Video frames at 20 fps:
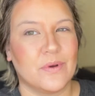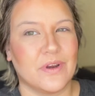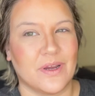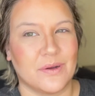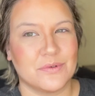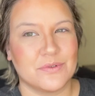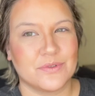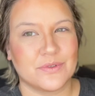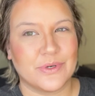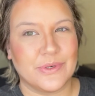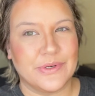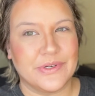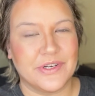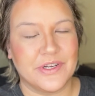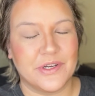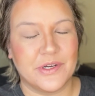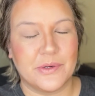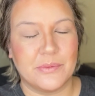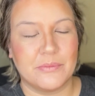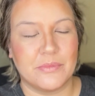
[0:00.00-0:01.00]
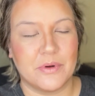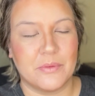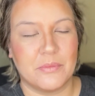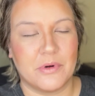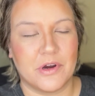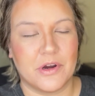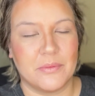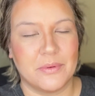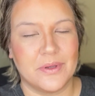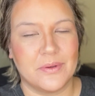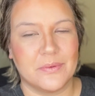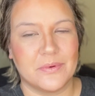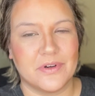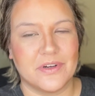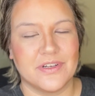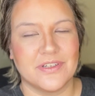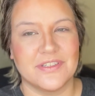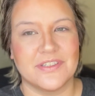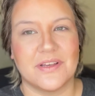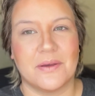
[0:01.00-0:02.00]
I was growing up, Barbie
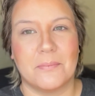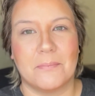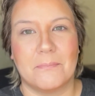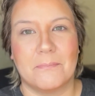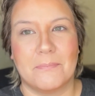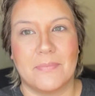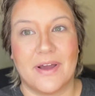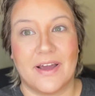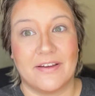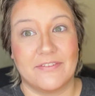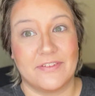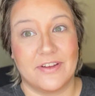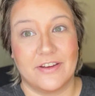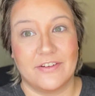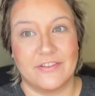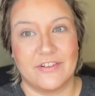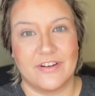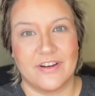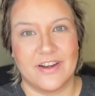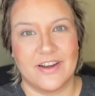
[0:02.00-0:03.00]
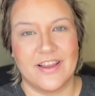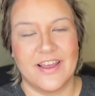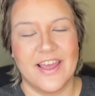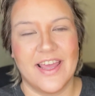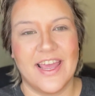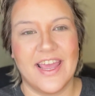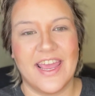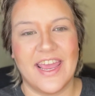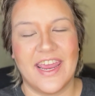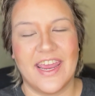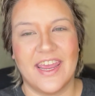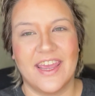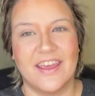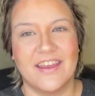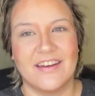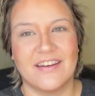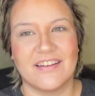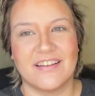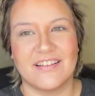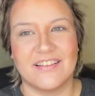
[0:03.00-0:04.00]
was my favorite,
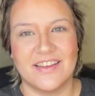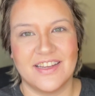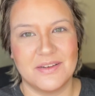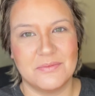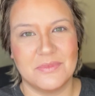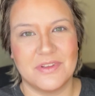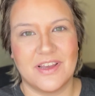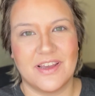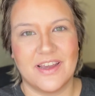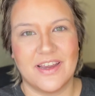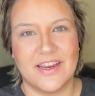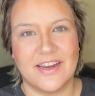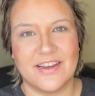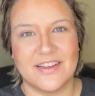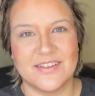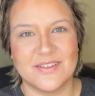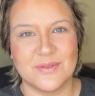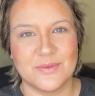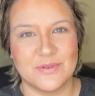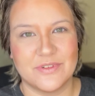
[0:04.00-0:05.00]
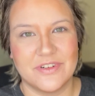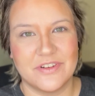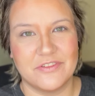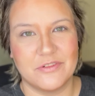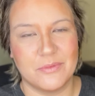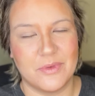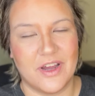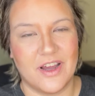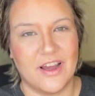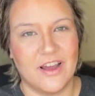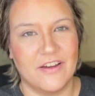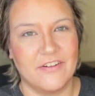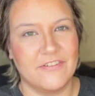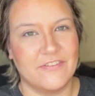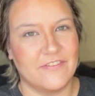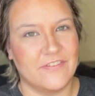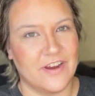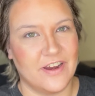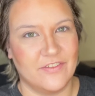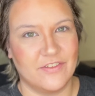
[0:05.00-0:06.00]
and GlamLite is one of my
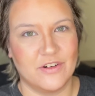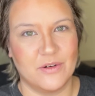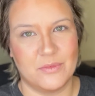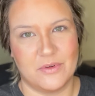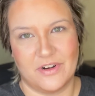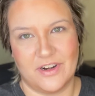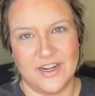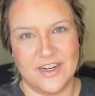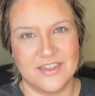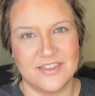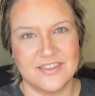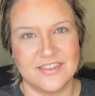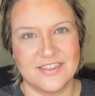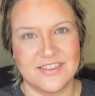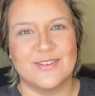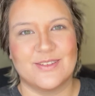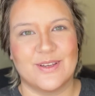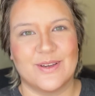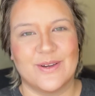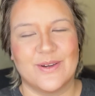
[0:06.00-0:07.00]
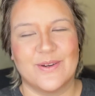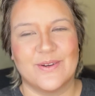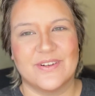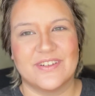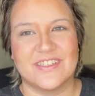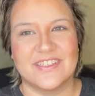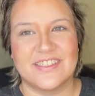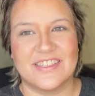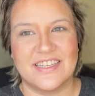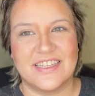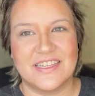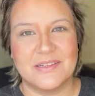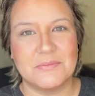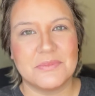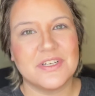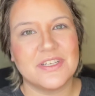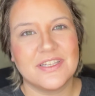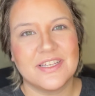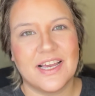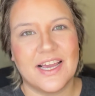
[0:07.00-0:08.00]
favorite brands. So to see them
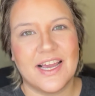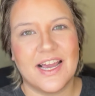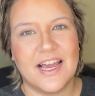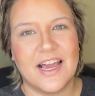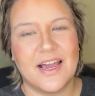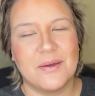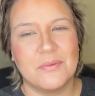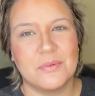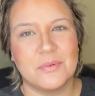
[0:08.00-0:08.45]
collab